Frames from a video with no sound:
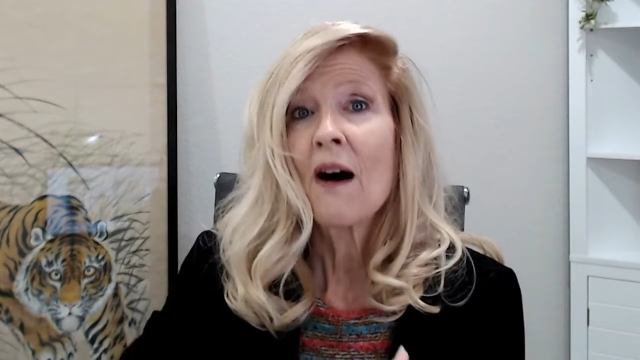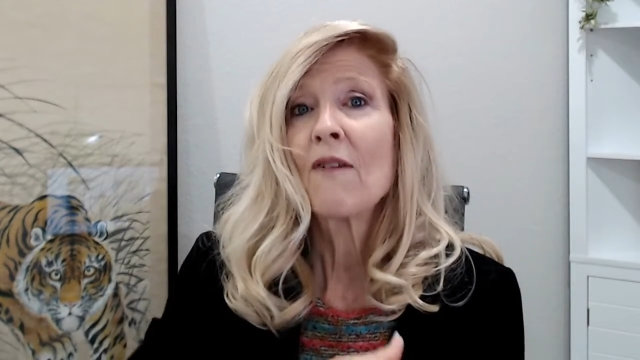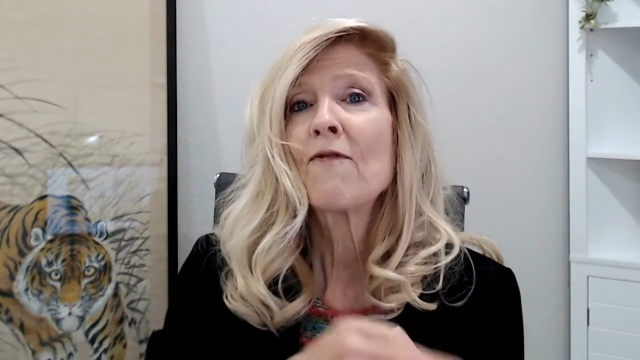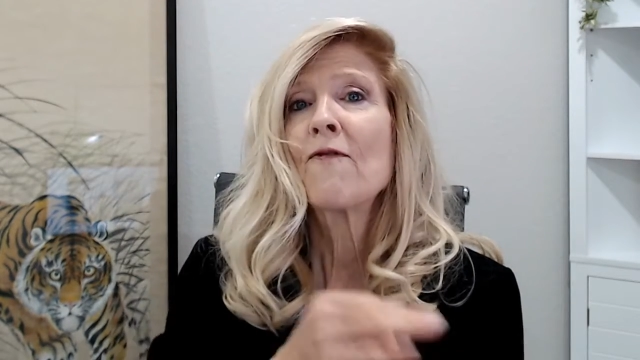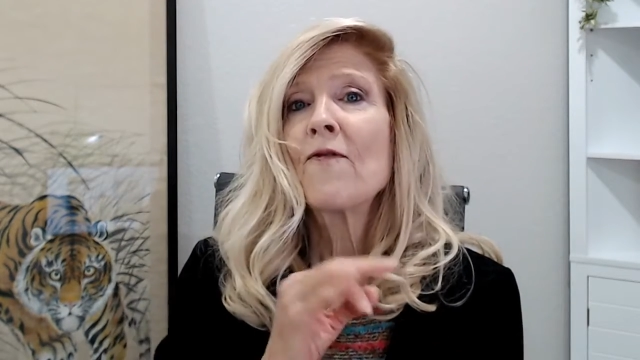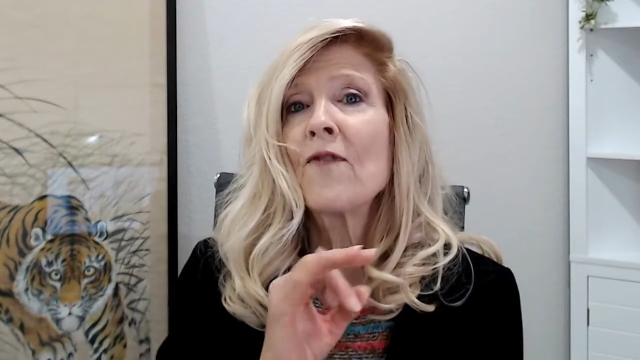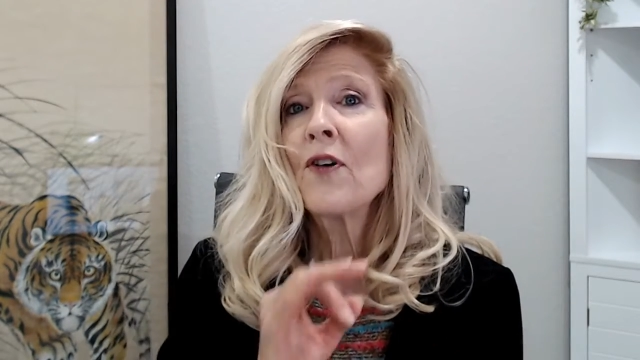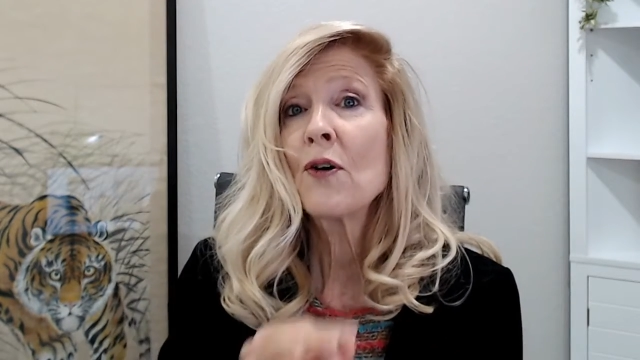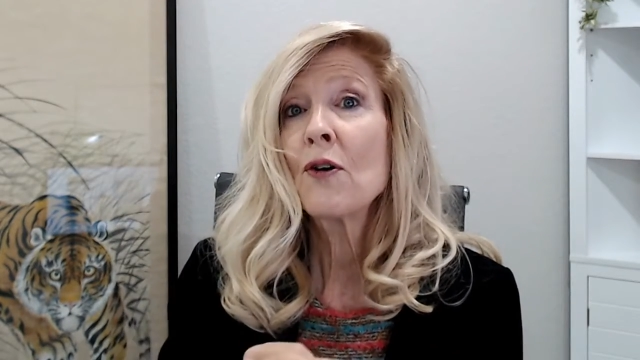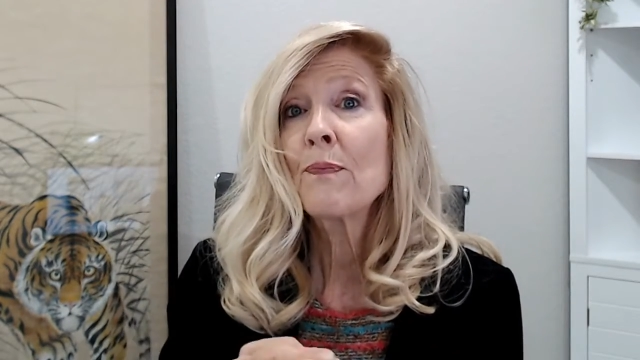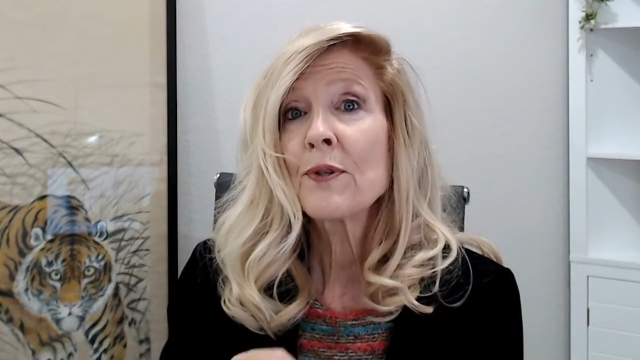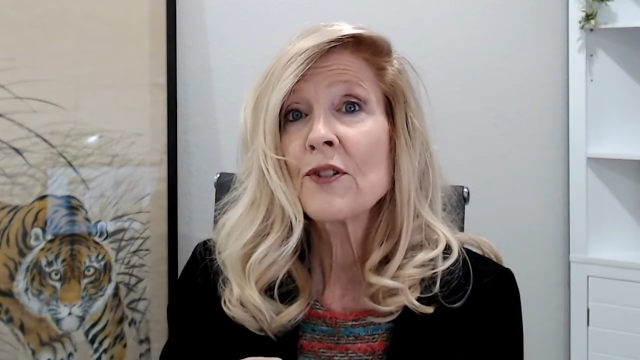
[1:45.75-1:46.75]
a
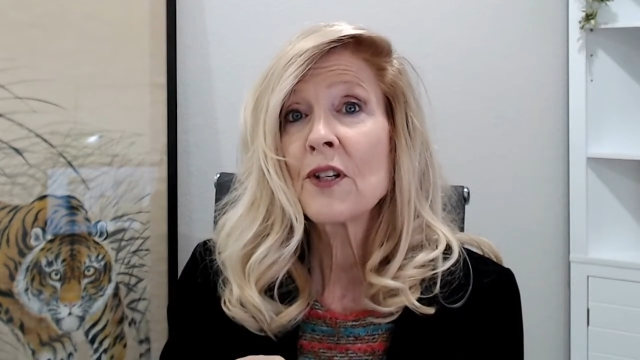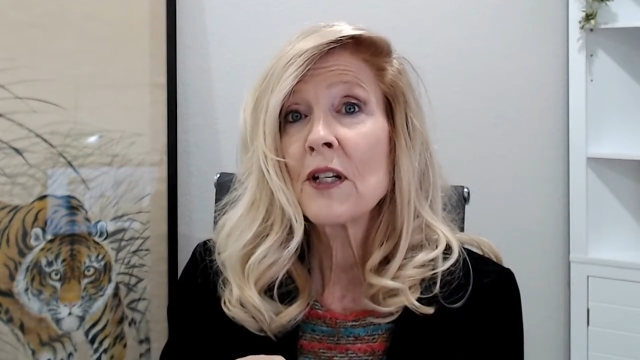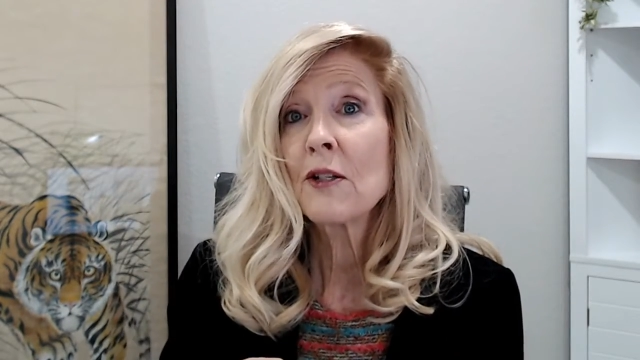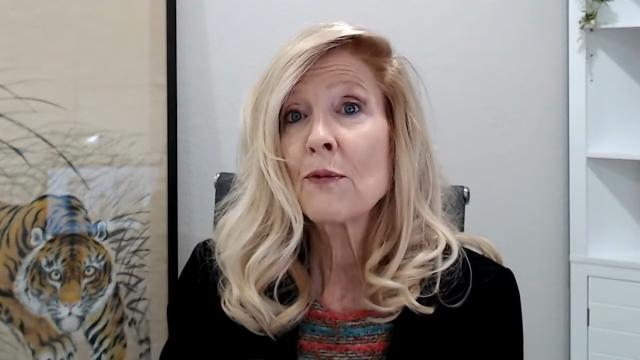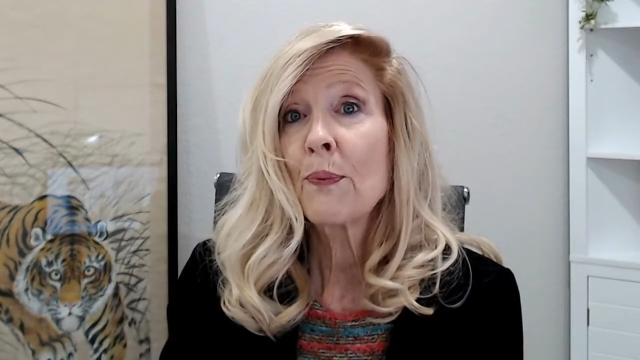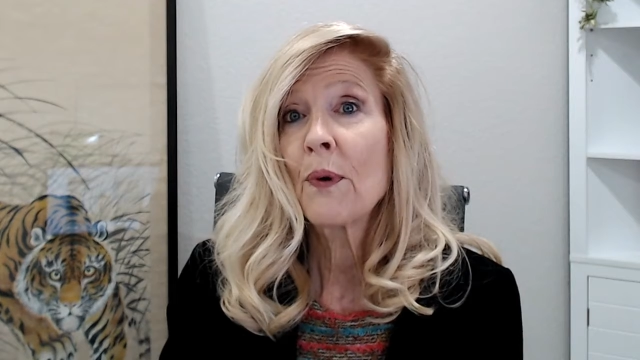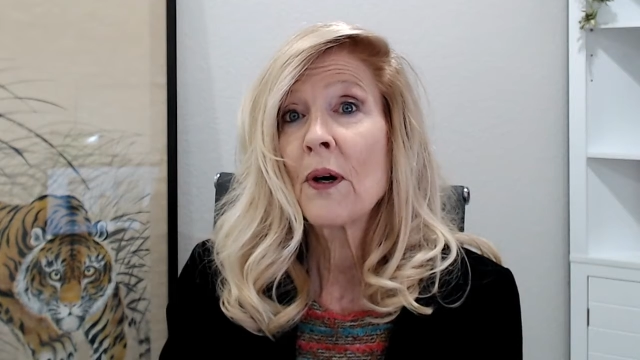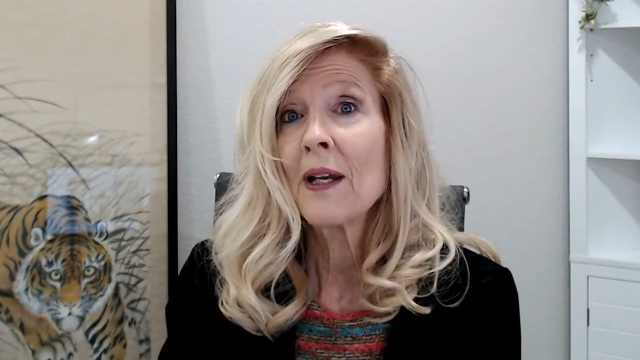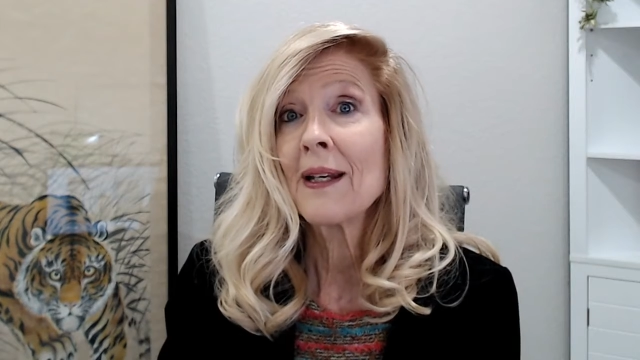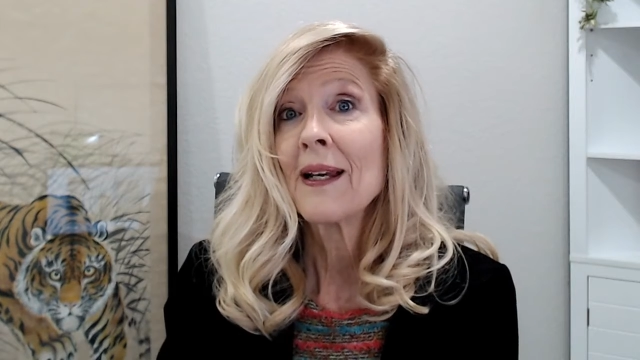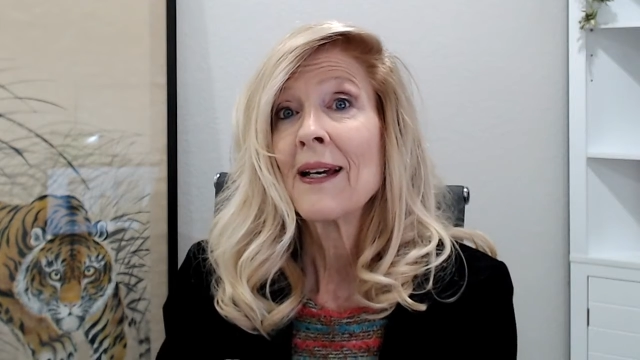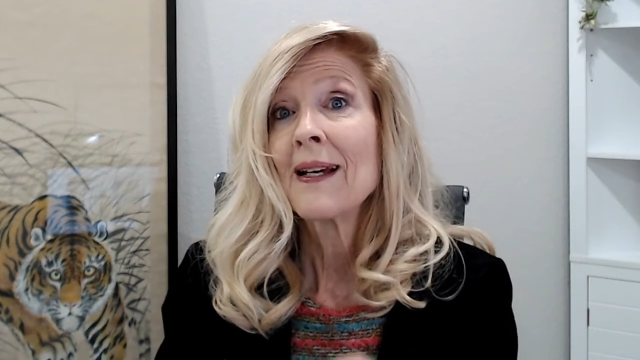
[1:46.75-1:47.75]
full percentage
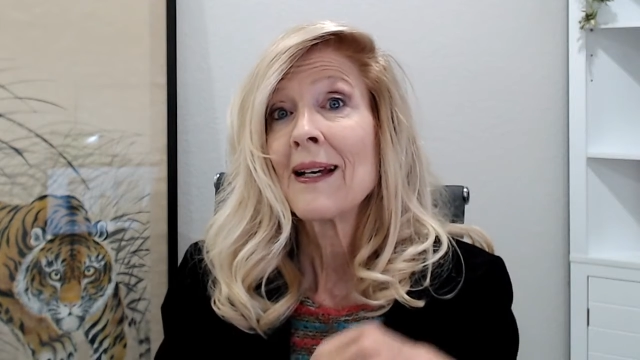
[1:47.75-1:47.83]
point